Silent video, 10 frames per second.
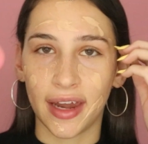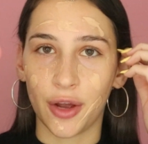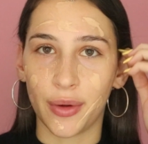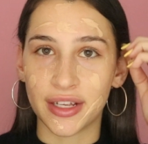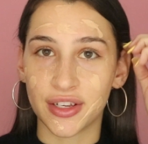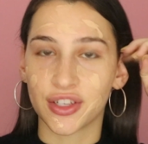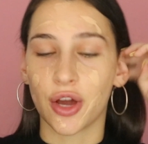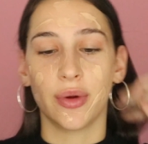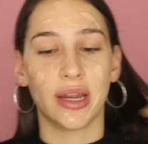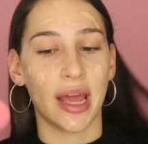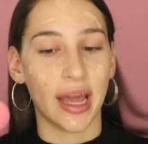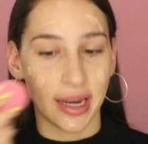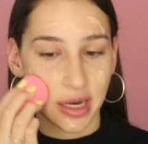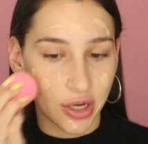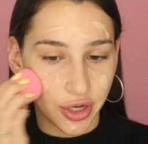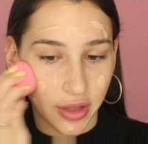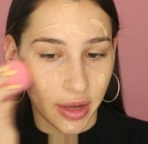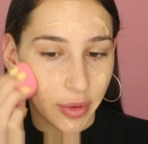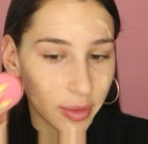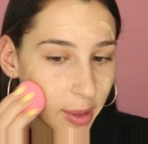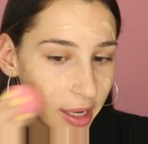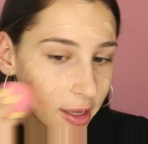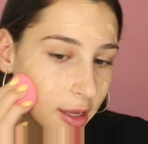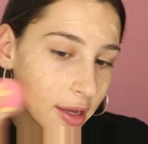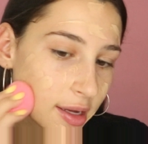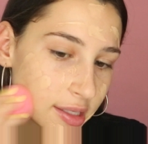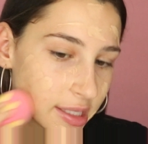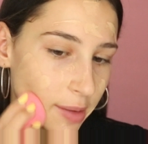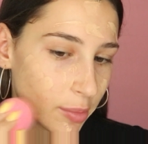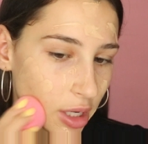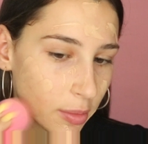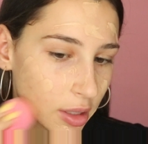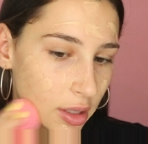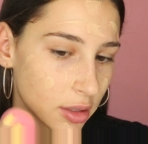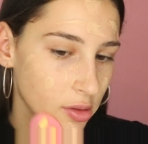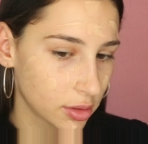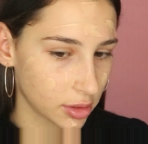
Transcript: And then I always just go in and do that with my damp beauty blender.